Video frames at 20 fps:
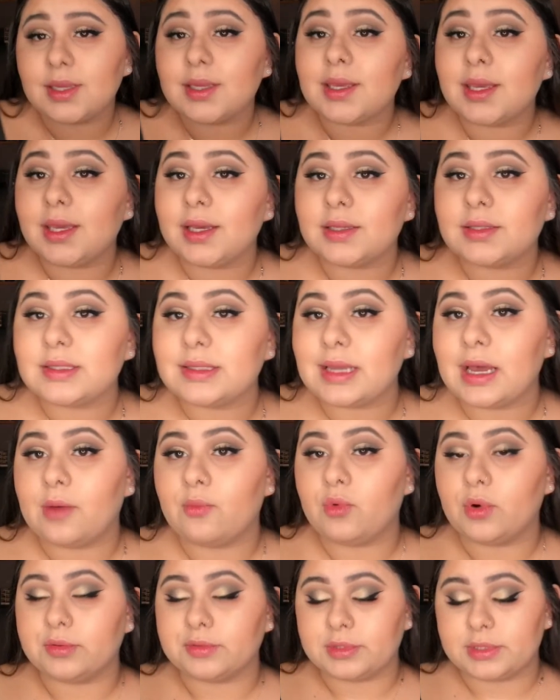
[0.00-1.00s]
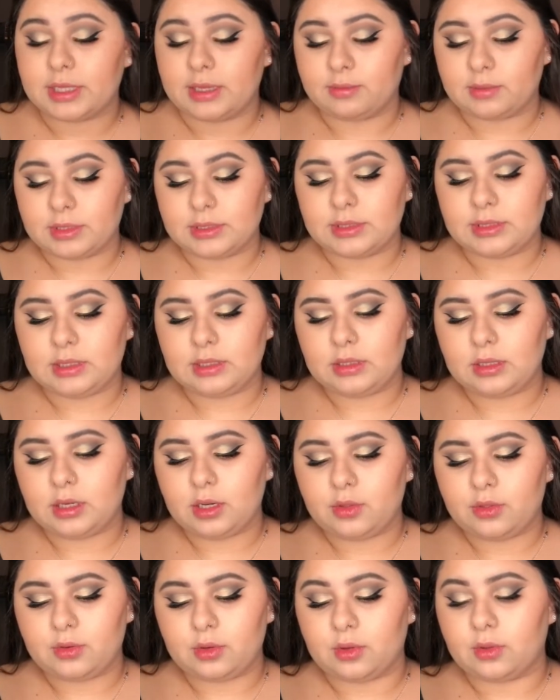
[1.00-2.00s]
Can't Stop Won't Stop Concealer,
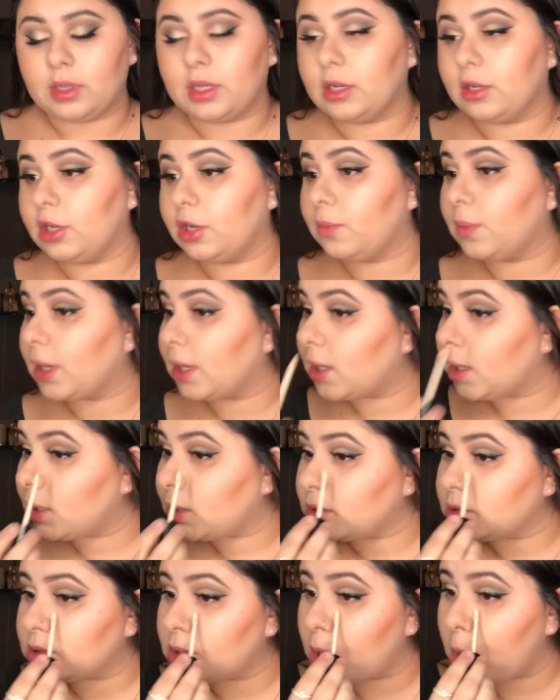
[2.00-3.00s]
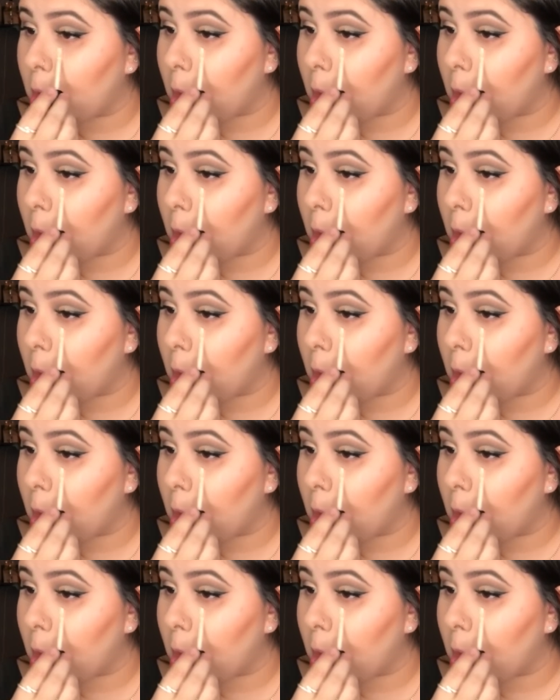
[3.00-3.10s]
throw that under my eyes.